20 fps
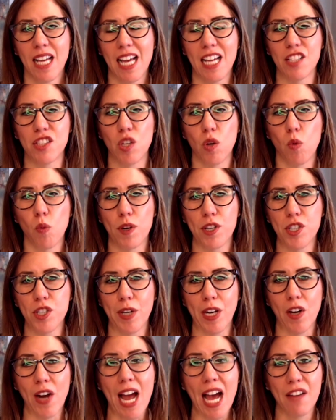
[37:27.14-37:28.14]
And so when we're
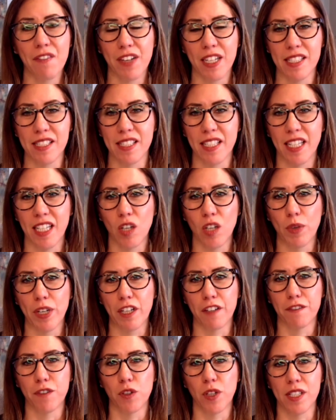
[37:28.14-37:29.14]
doing our advocacy, we
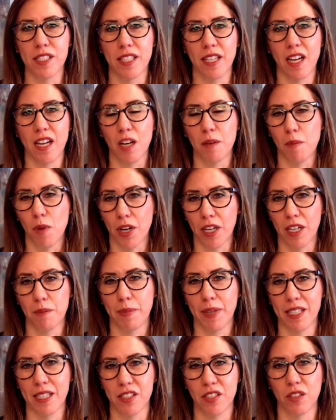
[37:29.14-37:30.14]
are focusing on
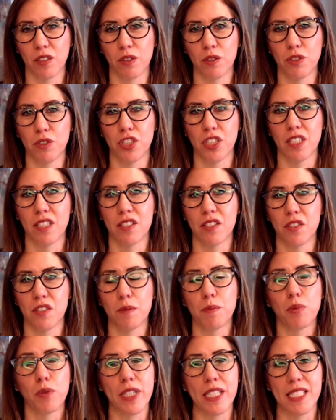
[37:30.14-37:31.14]
market-based solutions to
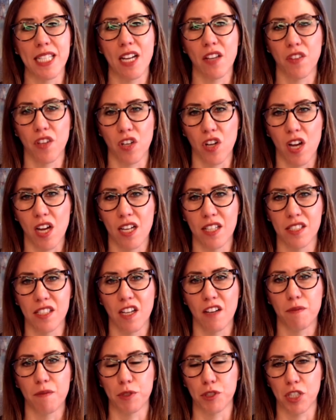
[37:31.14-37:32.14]
bring down the cost
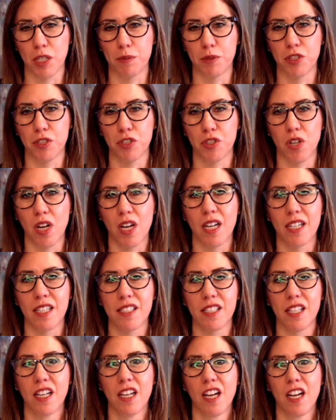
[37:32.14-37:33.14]
of prescription
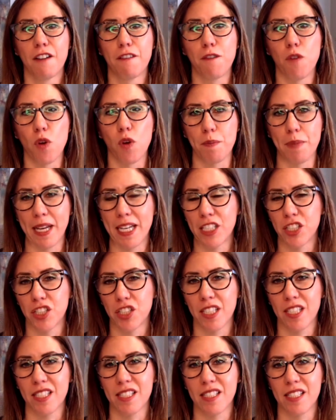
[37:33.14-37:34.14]
drugs for
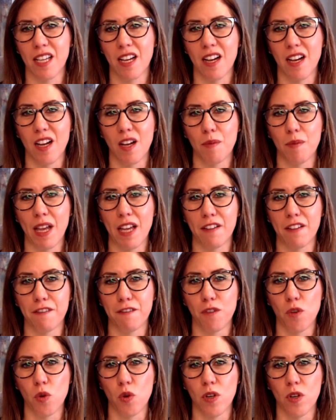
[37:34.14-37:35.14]
patients and
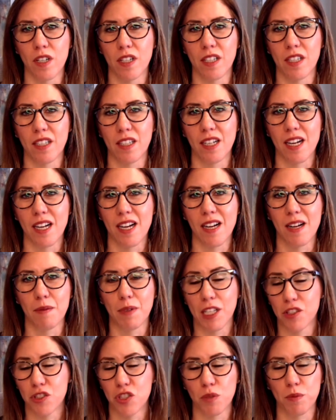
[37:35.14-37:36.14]
for
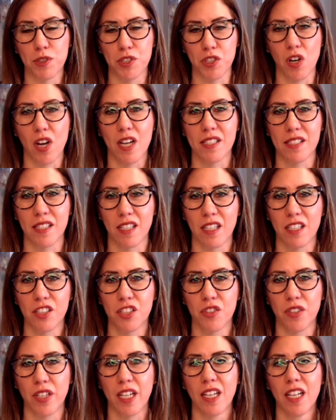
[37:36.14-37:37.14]
consumers across the
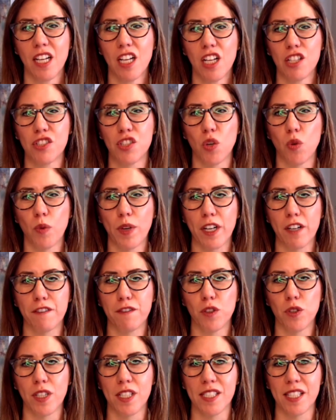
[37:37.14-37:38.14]
country. So we are
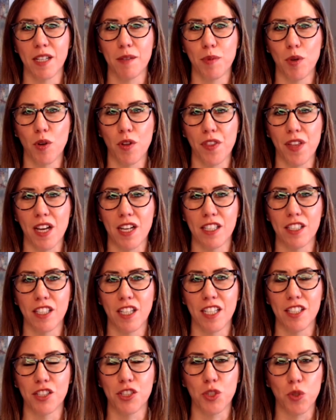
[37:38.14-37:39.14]
focusing both
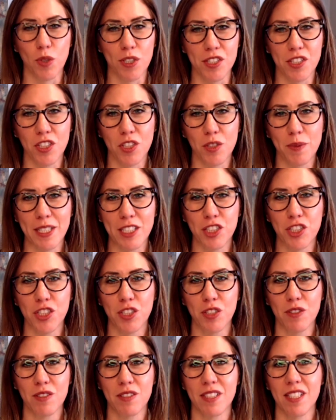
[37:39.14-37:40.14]
on short-term
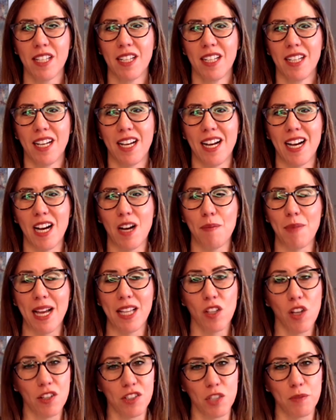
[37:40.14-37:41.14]
issues
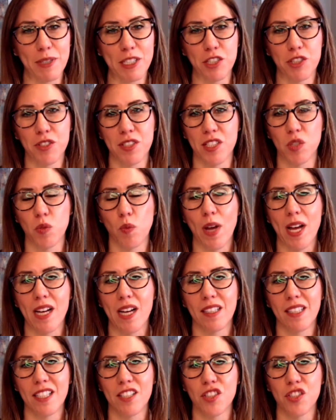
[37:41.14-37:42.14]
and long-term issues as
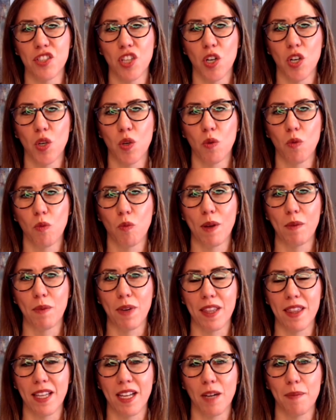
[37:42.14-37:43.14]
well. And so when
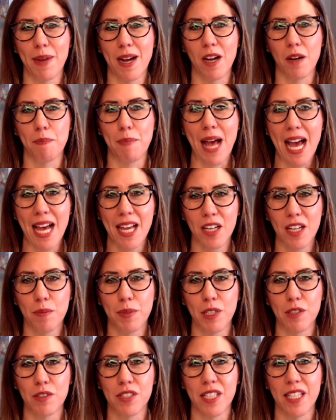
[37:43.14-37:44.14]
we think about patent
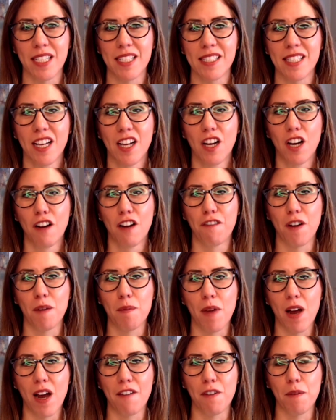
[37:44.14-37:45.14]
abuses,
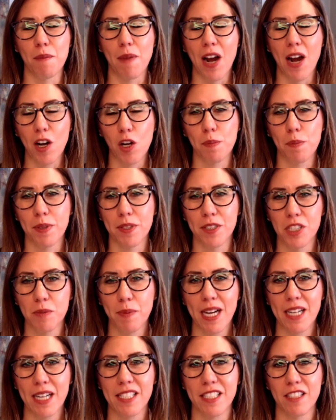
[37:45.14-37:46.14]
from our
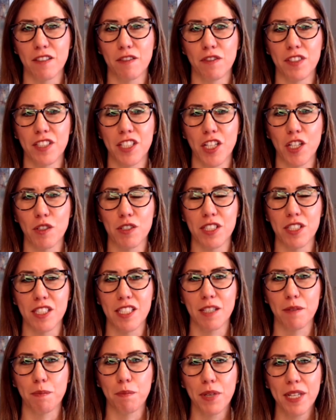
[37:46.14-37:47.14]
perspective, you know,
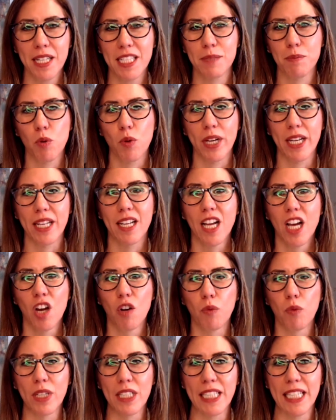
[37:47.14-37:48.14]
to Preethi's point,
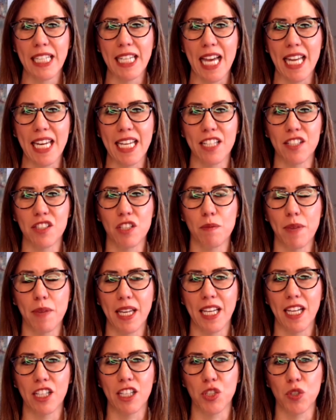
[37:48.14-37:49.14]
really getting to
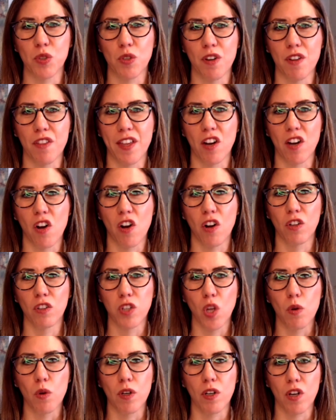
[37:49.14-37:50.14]
making sure there are
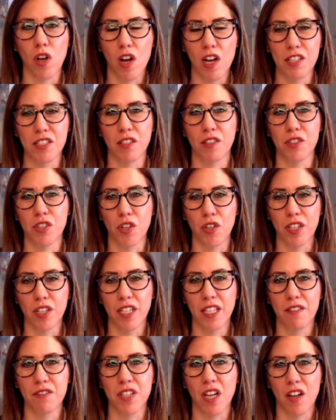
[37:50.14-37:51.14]
lower cost
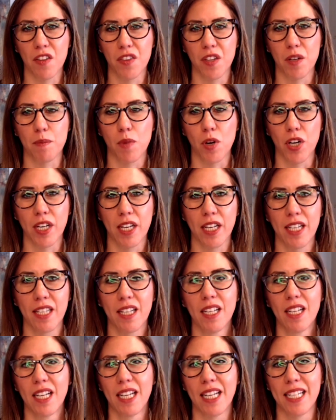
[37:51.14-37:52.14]
alternatives on the market
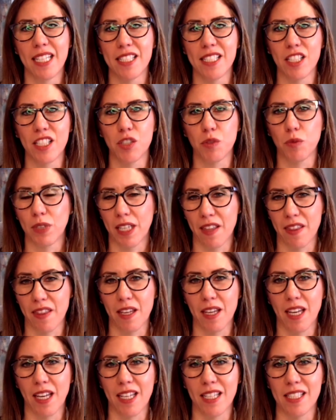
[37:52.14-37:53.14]
is really
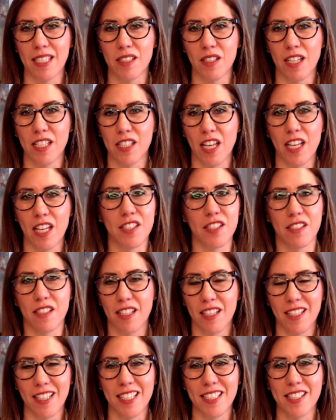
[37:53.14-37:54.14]

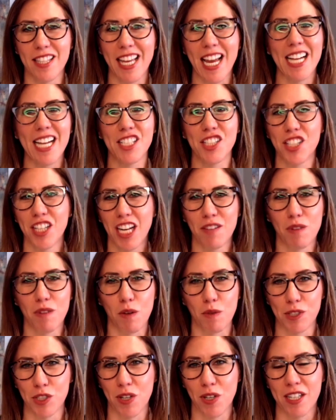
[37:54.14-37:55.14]
the I Ching of
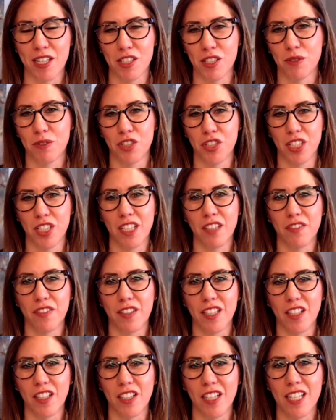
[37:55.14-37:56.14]
what we're trying to achieve
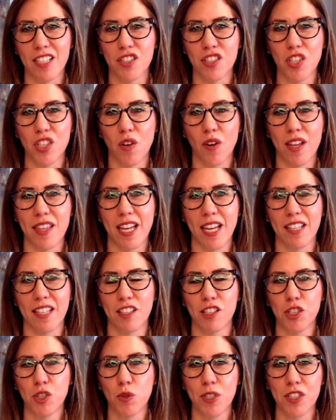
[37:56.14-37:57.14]
here. And so I think in
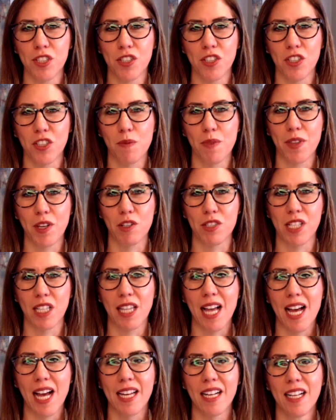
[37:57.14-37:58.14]
the short term, there's a
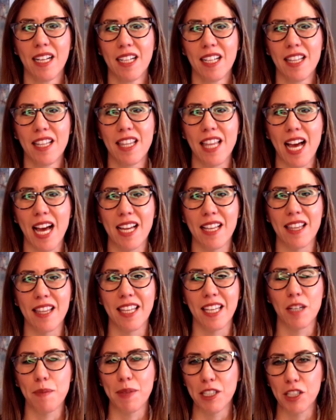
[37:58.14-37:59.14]
lot that
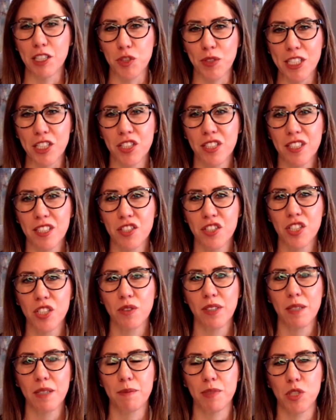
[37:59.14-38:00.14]
the administration is
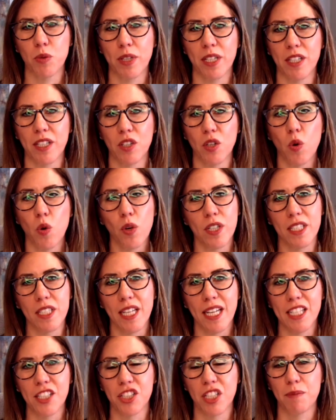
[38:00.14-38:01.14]
doing between
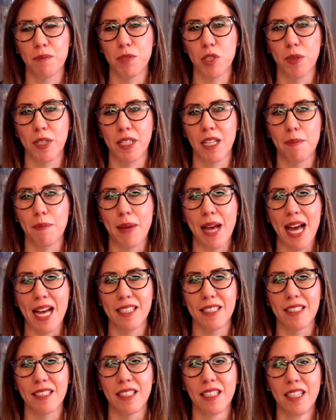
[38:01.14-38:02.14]
coordination between the
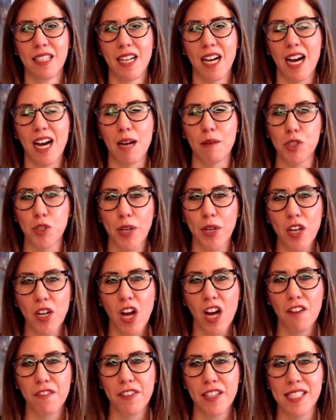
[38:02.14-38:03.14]
Patent Trade
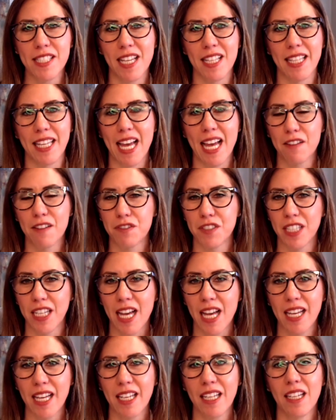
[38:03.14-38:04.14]
Office and the
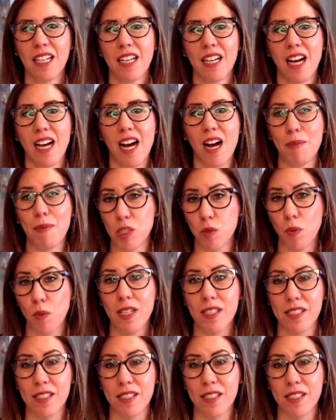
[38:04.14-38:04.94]
FDA, as well